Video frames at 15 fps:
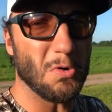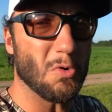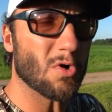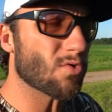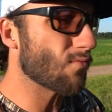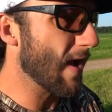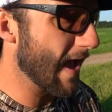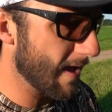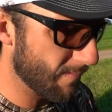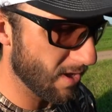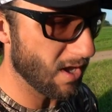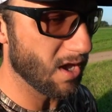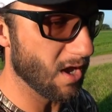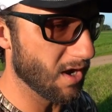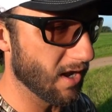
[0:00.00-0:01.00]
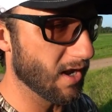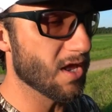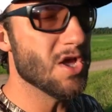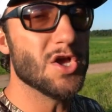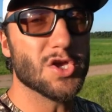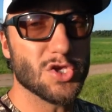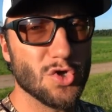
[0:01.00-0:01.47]
or rabbit hunting.
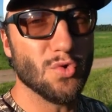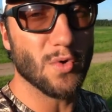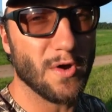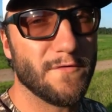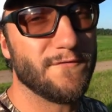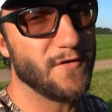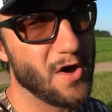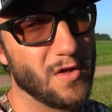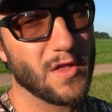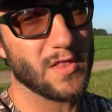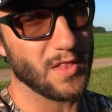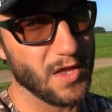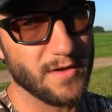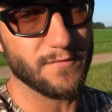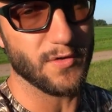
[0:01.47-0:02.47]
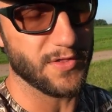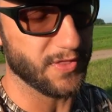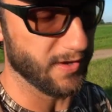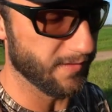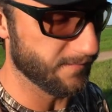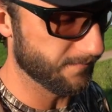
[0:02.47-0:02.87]
You will fall in love with it.